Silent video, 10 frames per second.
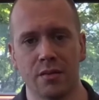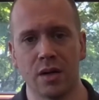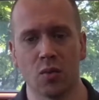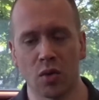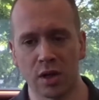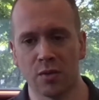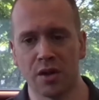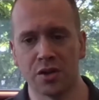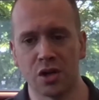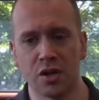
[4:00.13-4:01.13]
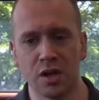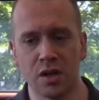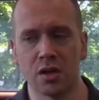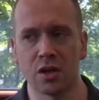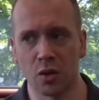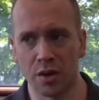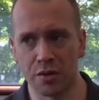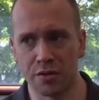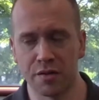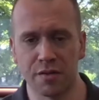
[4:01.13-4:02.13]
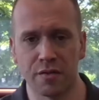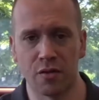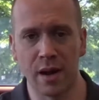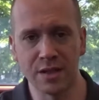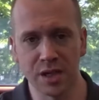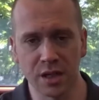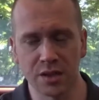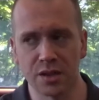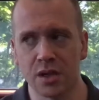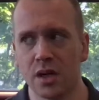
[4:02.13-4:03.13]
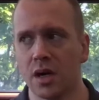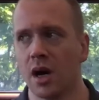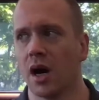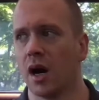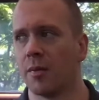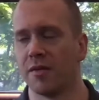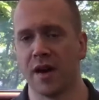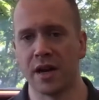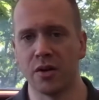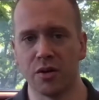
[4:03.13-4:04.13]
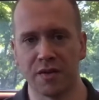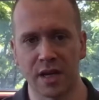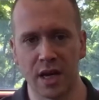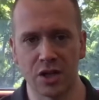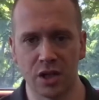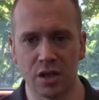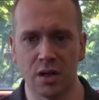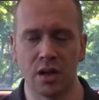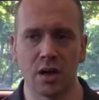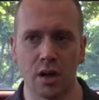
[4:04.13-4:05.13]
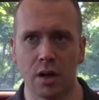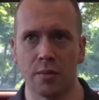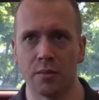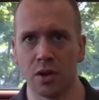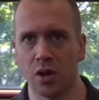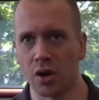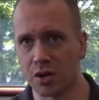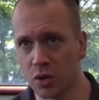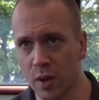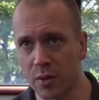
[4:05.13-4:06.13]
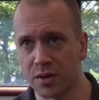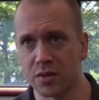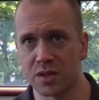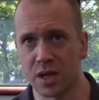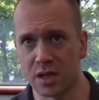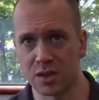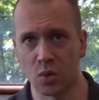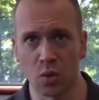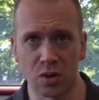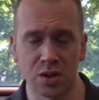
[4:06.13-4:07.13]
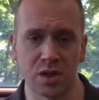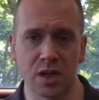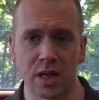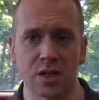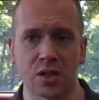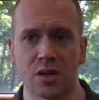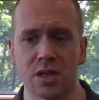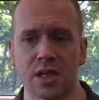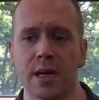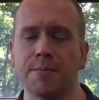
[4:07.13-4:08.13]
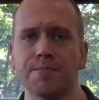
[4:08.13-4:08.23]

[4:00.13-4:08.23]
right? Working with an attorney, going through the forensics, providing notification. The longer you wait with those things, the worse it can start to get.